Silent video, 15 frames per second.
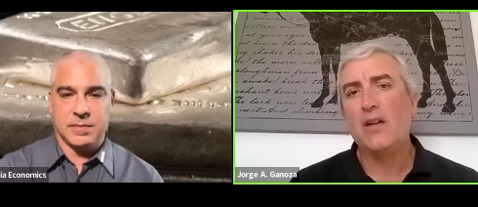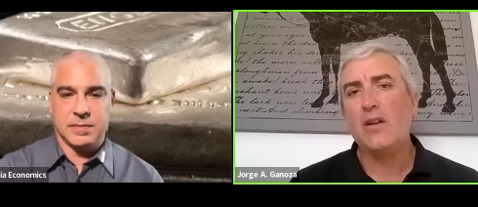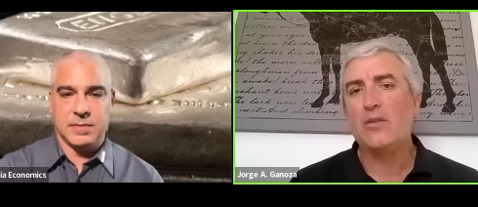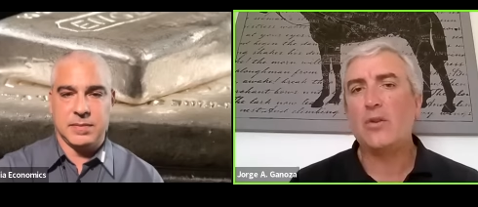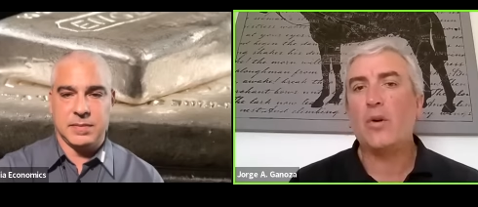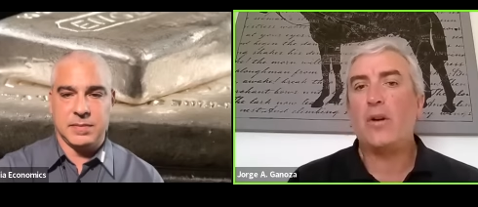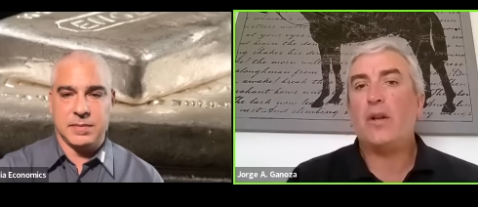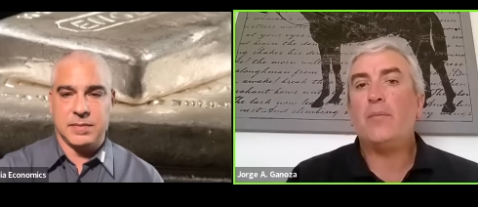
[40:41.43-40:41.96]

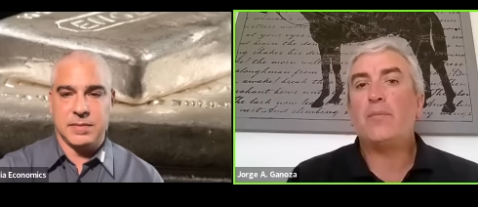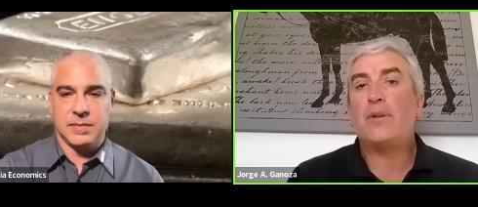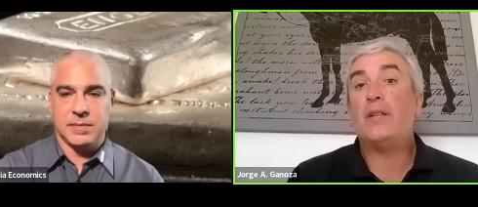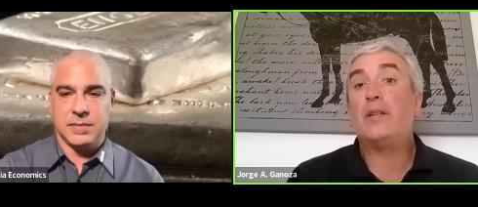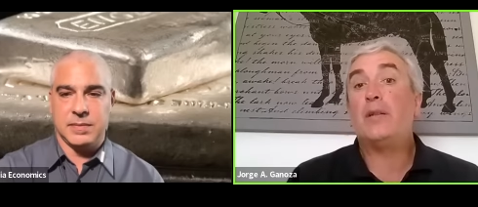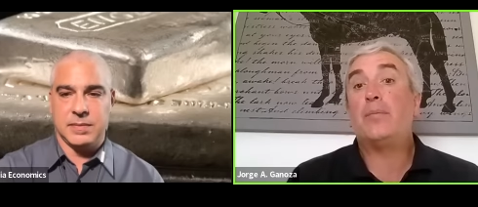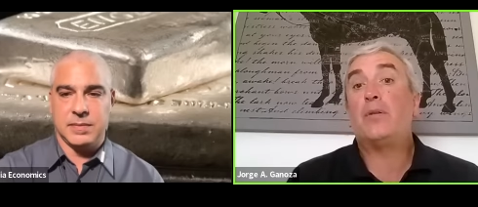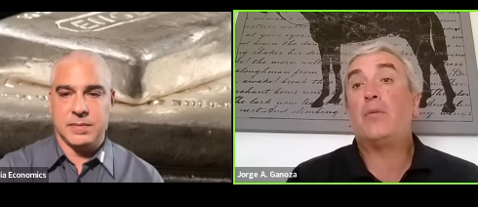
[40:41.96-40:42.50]
Speaker 1: So in
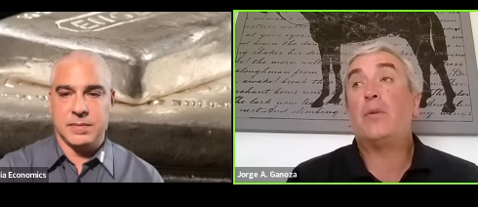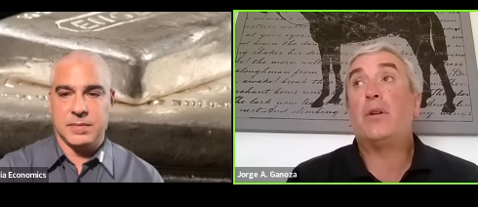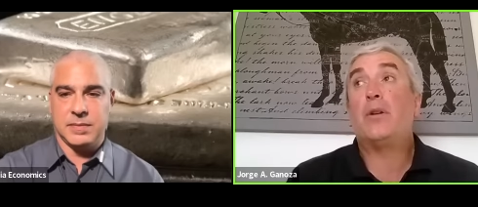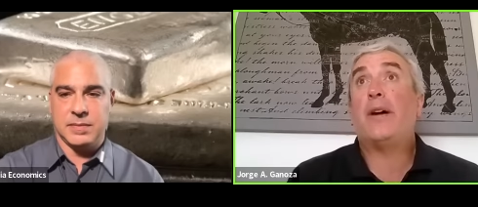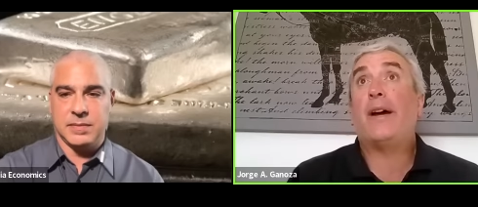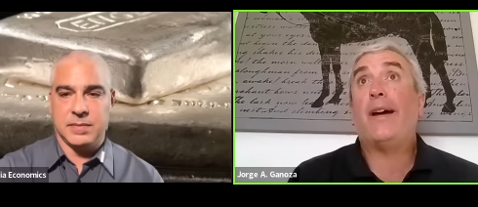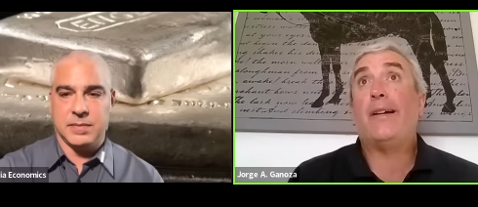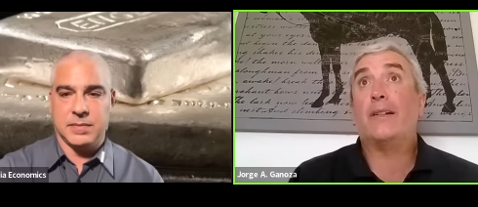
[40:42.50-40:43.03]
principle, we
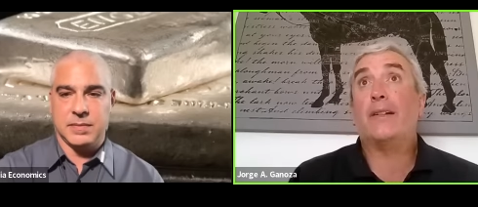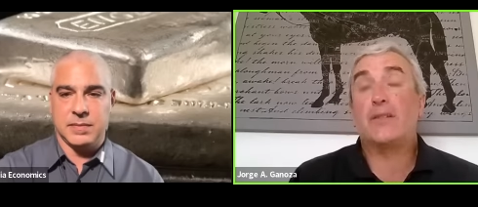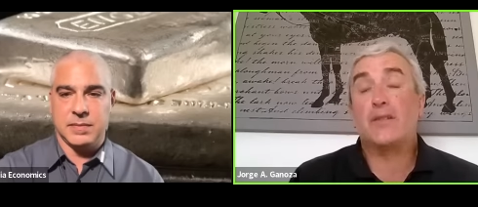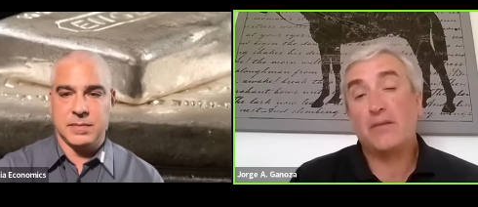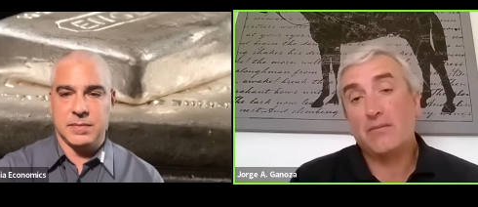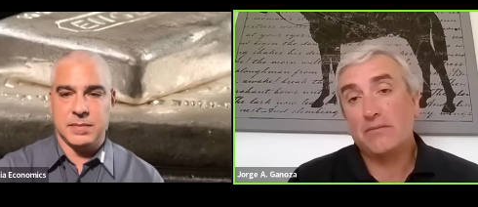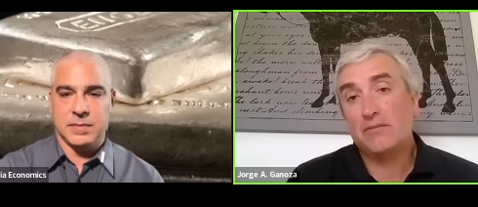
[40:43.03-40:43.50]
don't hedge.